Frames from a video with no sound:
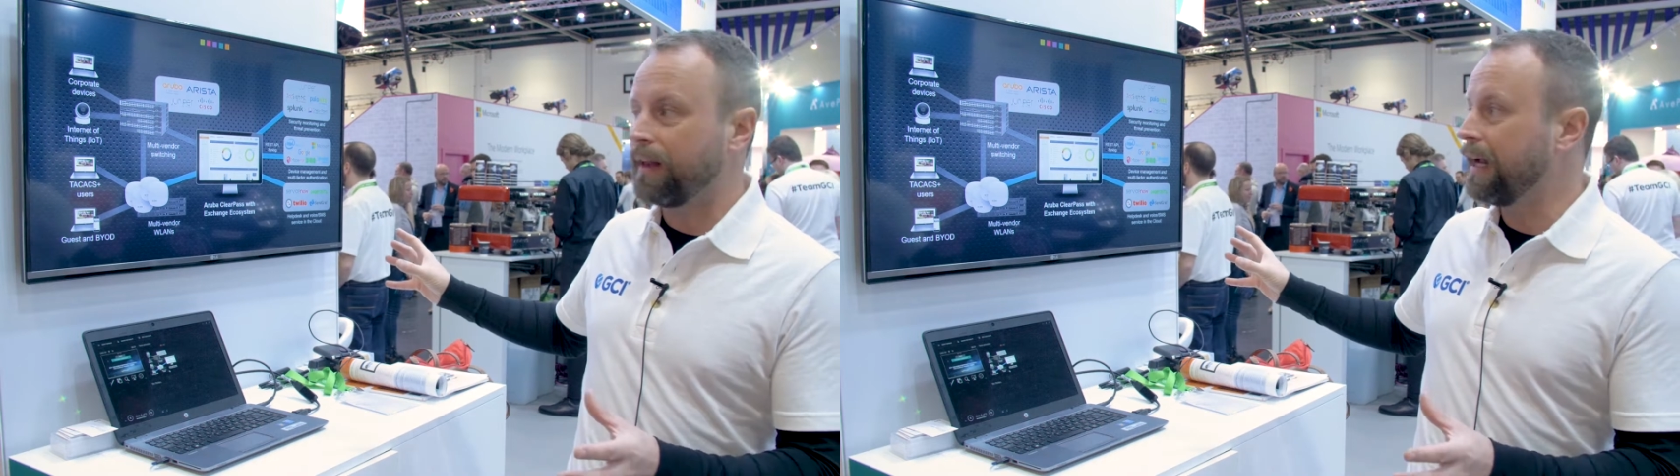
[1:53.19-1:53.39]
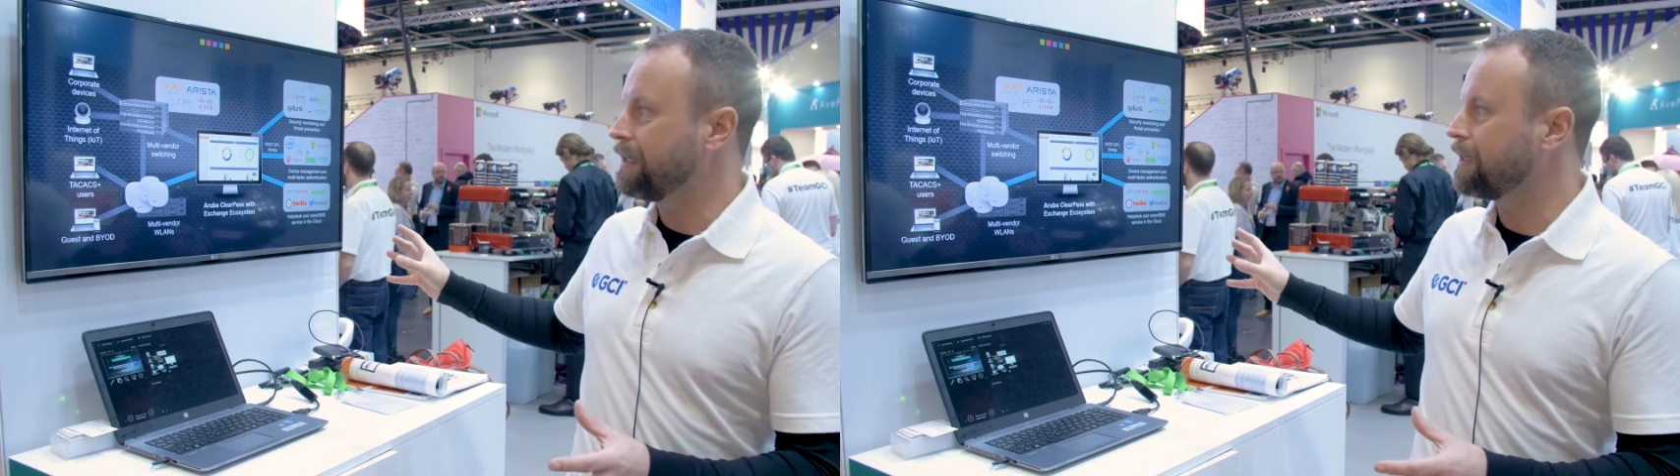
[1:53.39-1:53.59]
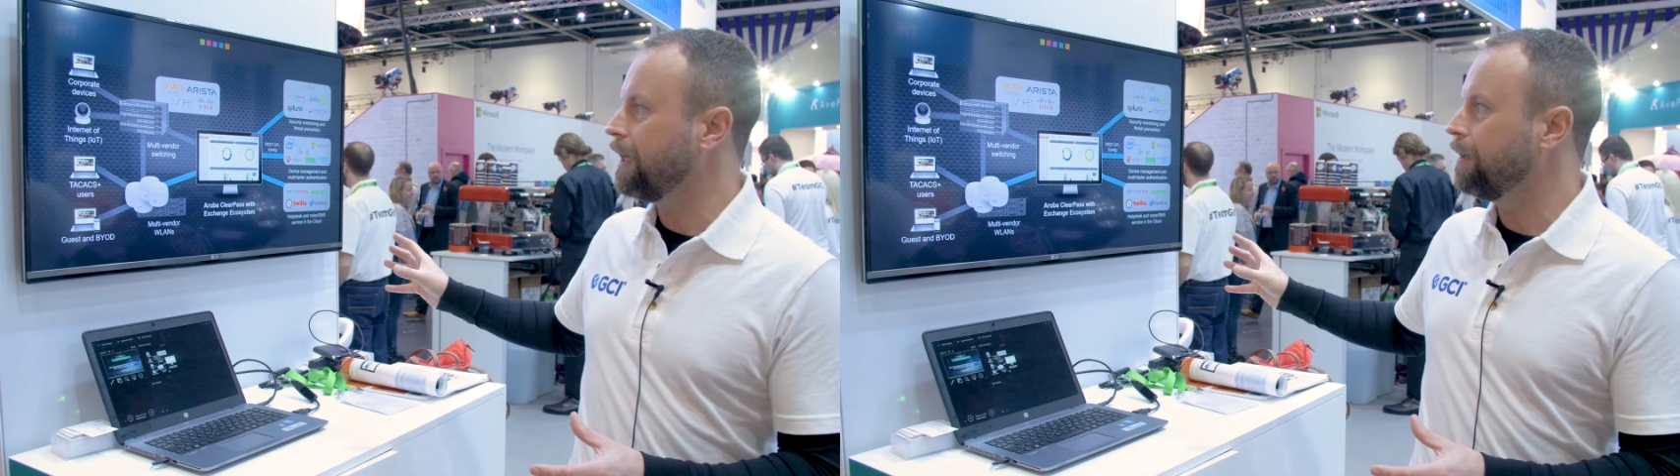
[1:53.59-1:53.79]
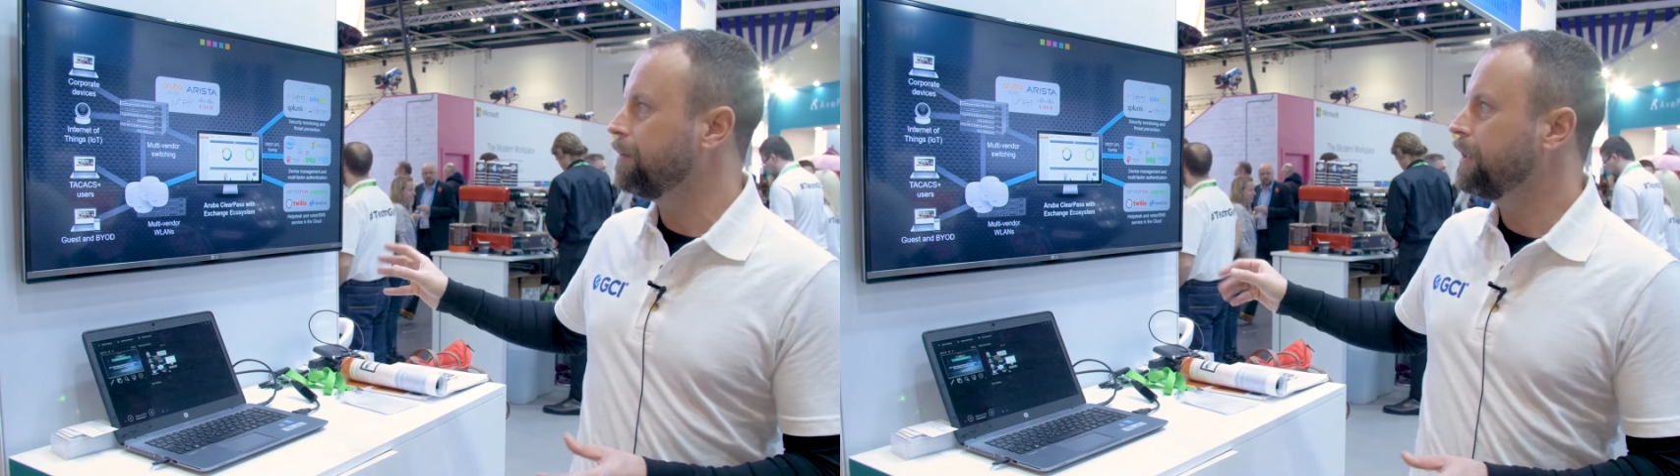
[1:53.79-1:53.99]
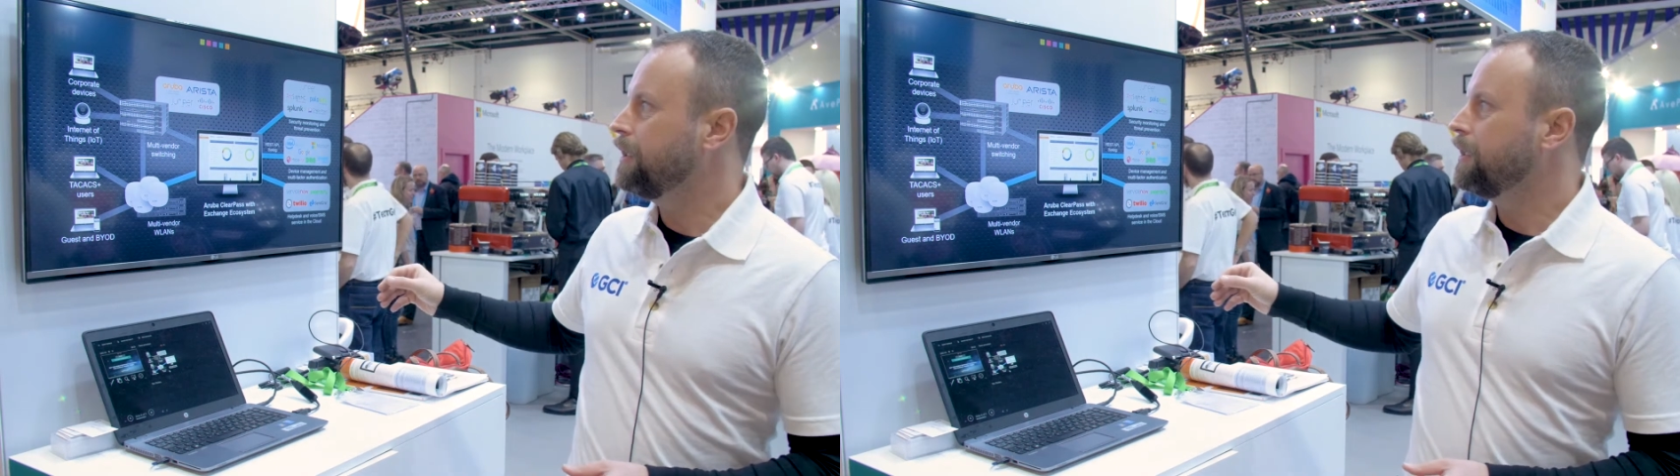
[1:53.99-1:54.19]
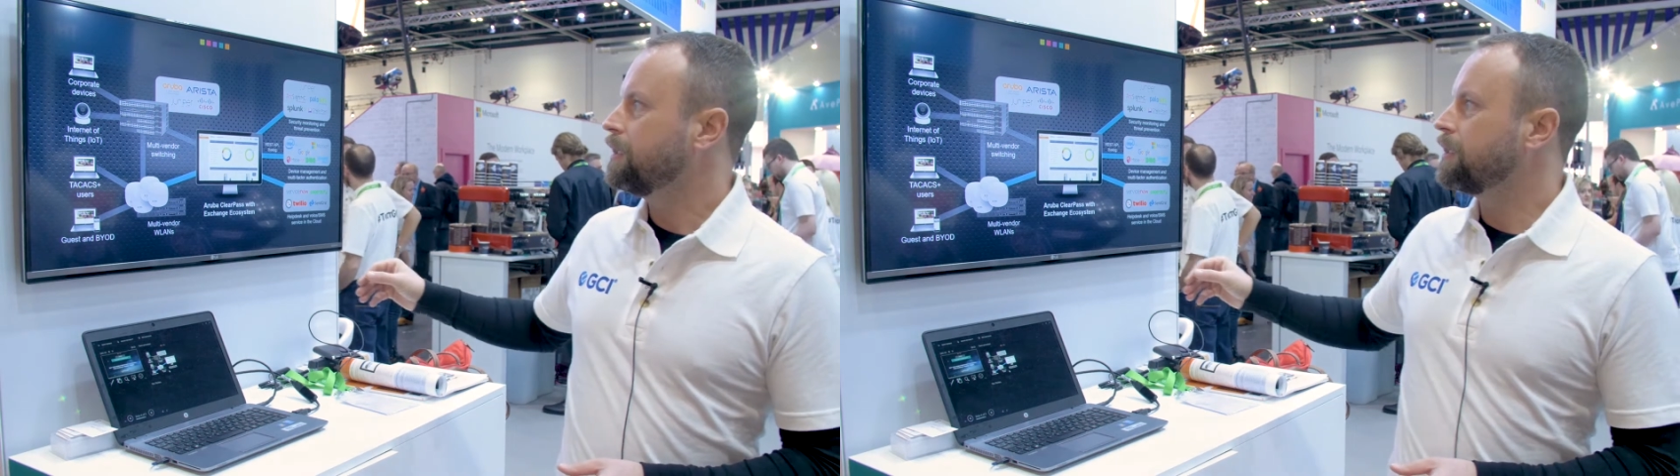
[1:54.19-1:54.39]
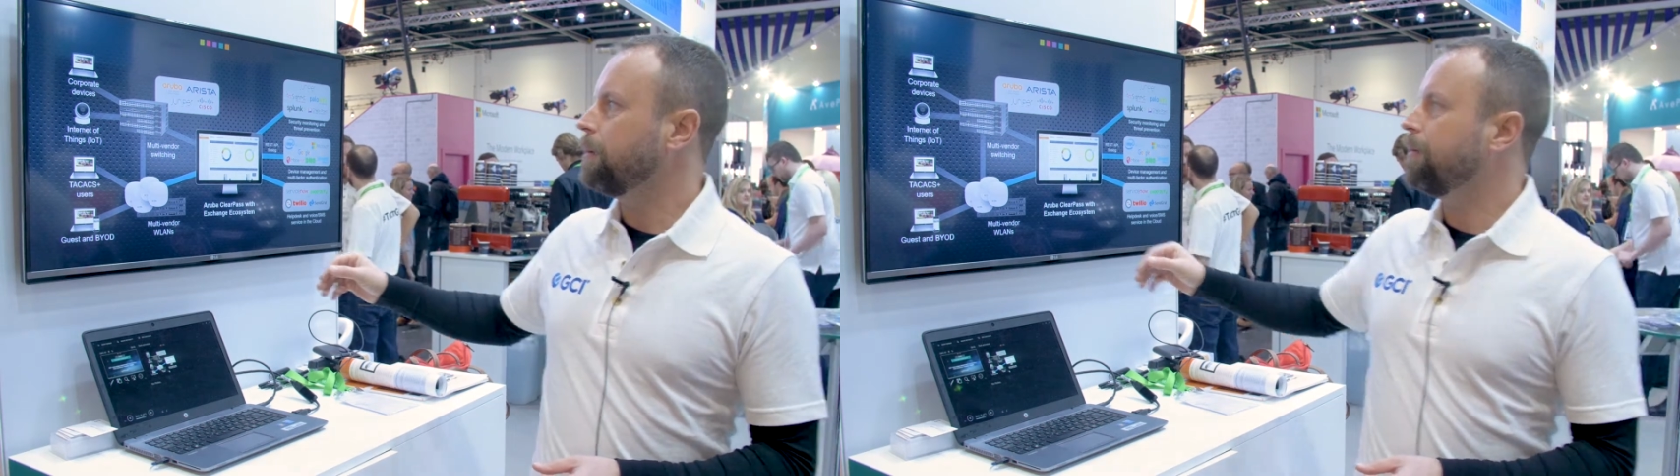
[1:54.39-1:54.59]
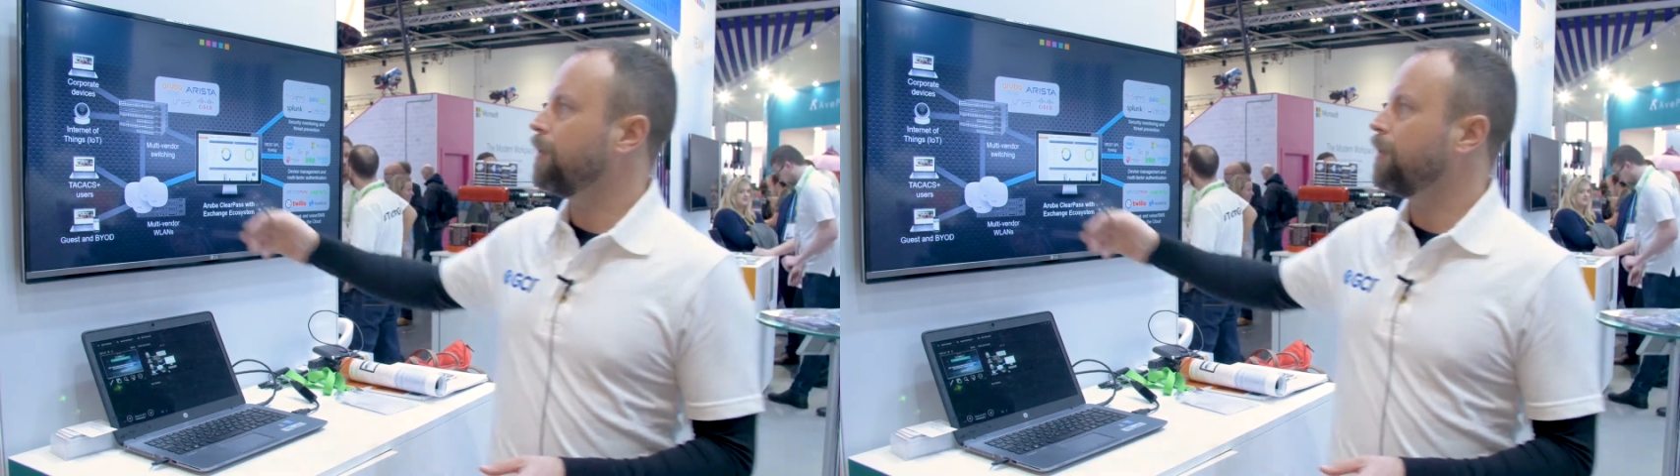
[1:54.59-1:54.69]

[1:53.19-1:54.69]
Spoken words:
the landscape. So we've